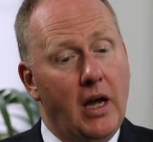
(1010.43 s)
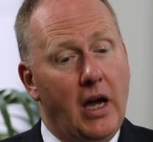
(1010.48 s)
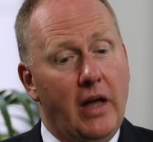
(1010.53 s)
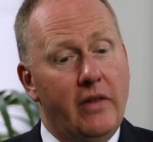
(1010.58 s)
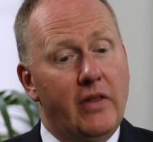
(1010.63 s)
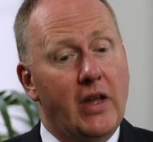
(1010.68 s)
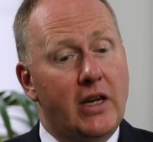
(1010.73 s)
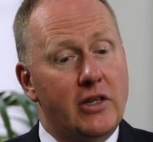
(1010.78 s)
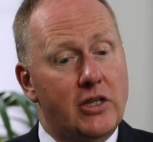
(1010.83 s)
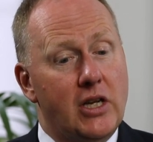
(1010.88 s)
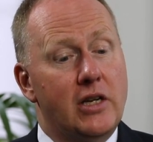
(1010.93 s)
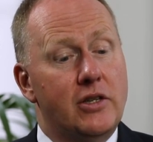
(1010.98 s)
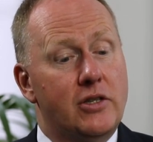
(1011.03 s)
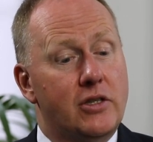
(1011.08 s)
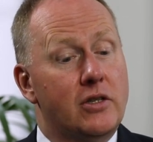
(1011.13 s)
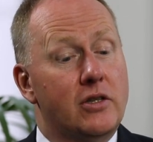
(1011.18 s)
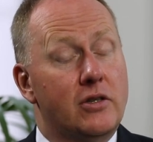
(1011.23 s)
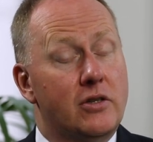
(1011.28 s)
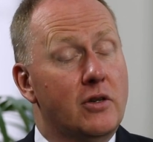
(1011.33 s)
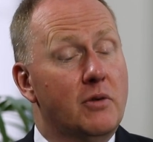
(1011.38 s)
and that
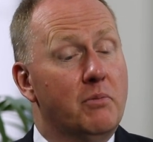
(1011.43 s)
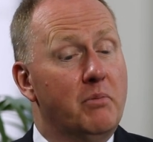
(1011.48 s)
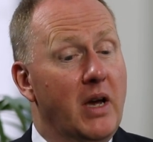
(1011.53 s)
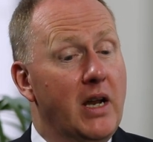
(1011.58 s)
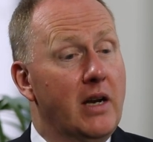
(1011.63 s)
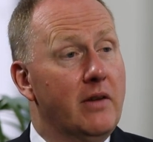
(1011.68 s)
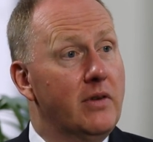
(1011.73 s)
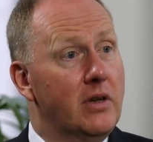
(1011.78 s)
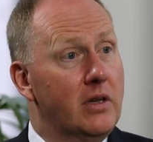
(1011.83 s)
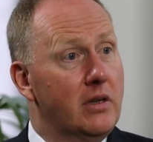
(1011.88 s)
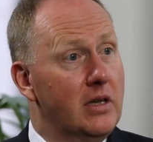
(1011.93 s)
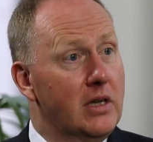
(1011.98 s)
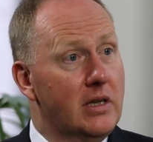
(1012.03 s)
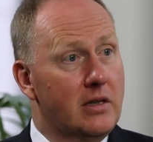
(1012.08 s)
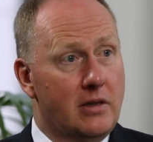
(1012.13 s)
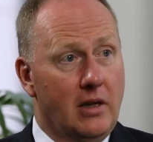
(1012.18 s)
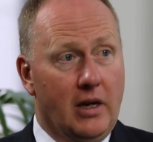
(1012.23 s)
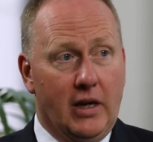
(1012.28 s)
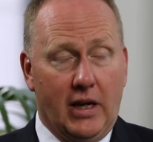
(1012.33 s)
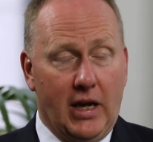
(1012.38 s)
tends to sort of benefit
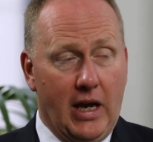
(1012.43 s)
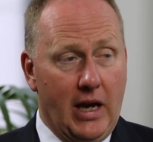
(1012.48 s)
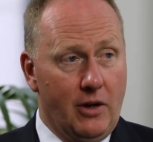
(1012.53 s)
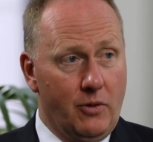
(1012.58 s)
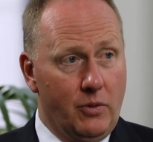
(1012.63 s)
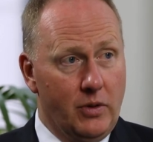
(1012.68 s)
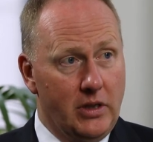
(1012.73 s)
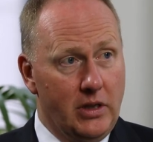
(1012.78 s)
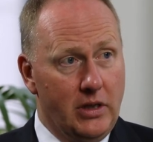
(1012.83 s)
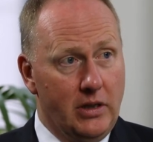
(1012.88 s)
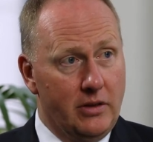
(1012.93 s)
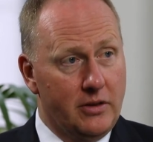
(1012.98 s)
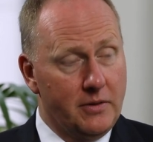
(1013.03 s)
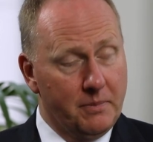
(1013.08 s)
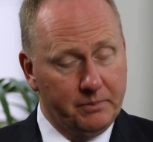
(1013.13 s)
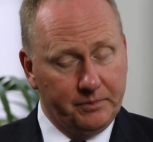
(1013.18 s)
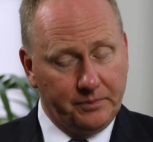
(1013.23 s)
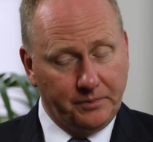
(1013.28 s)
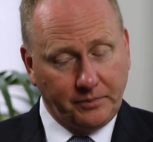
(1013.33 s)
things like equities.